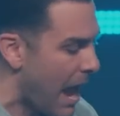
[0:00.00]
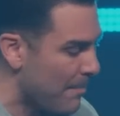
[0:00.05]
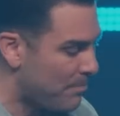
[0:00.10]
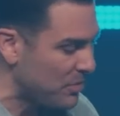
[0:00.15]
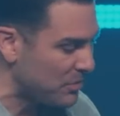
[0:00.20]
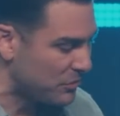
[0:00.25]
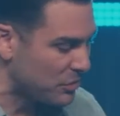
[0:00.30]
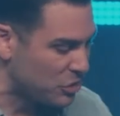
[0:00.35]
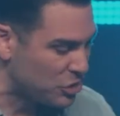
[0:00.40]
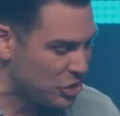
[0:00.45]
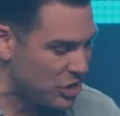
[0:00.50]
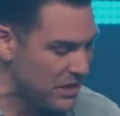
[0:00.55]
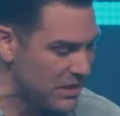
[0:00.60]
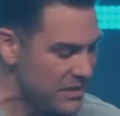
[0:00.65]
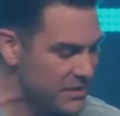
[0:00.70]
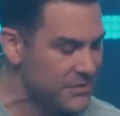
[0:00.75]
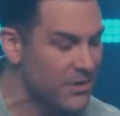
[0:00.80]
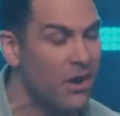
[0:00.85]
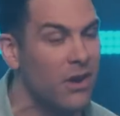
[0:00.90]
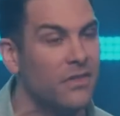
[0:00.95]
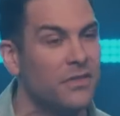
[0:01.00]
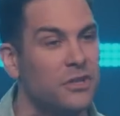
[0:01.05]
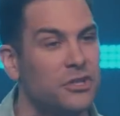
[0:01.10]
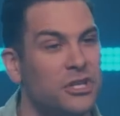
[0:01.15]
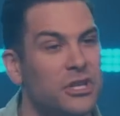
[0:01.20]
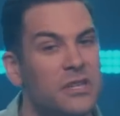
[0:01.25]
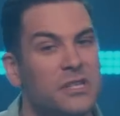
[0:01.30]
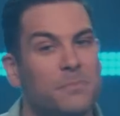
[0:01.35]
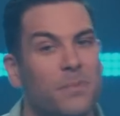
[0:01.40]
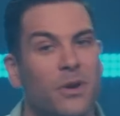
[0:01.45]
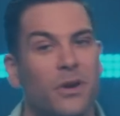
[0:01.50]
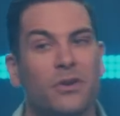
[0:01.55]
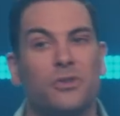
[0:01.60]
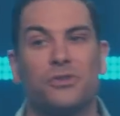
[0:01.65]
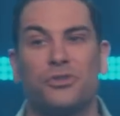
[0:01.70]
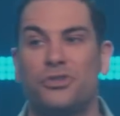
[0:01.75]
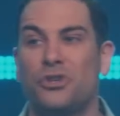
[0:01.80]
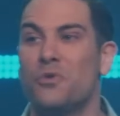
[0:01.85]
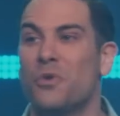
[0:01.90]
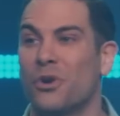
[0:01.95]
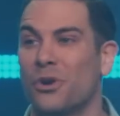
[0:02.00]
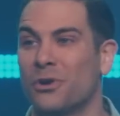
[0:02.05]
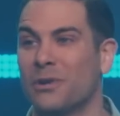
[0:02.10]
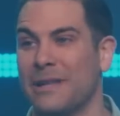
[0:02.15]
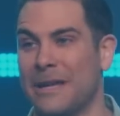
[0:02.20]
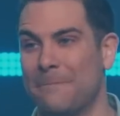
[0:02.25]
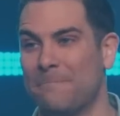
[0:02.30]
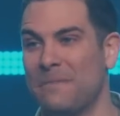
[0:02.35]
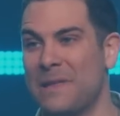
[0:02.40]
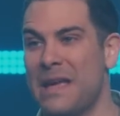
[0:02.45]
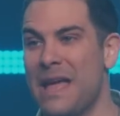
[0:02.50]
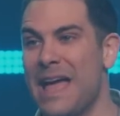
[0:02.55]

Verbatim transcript: put the cheese on the cheeseburgers too early.